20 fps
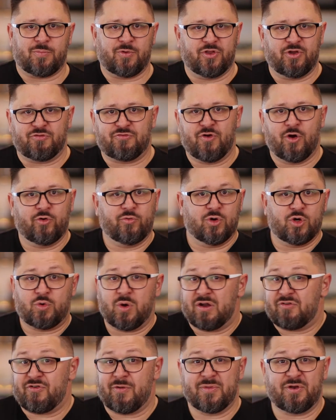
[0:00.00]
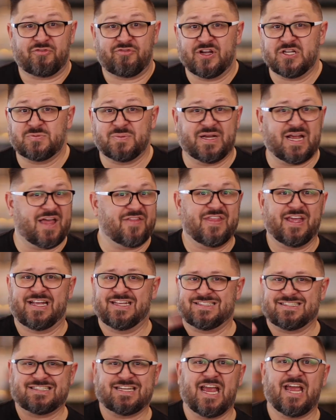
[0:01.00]
up on their phone real quick from their Facebook ad. They
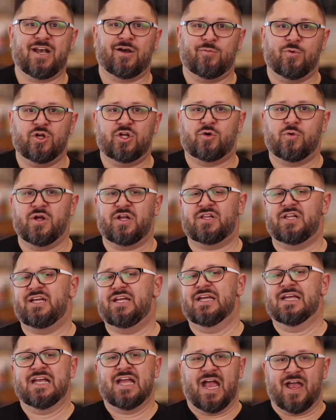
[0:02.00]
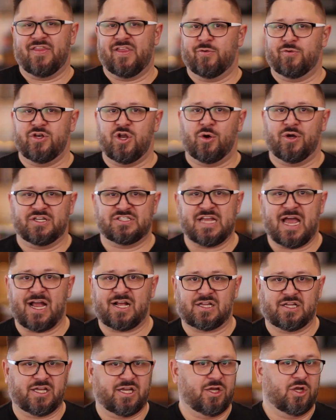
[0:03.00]
could scan it real quickly and they would know
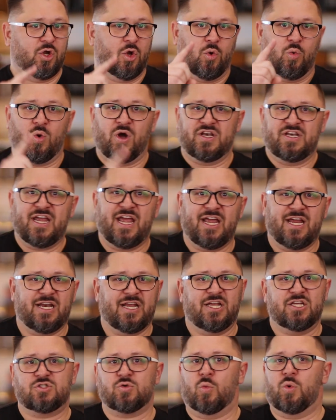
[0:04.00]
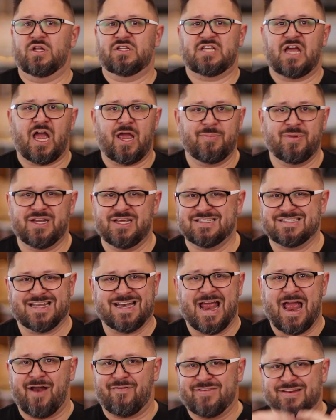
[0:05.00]
exactly what day it is, what time it is,
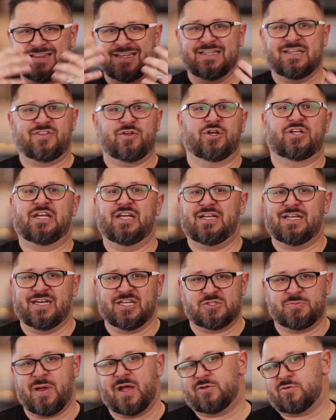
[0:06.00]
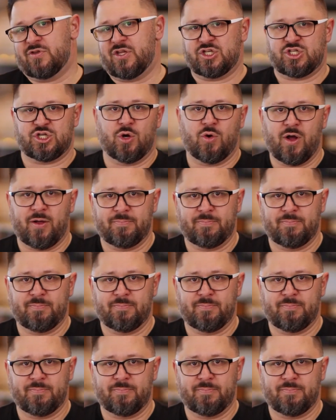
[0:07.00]
and everything that their kid can expect when they show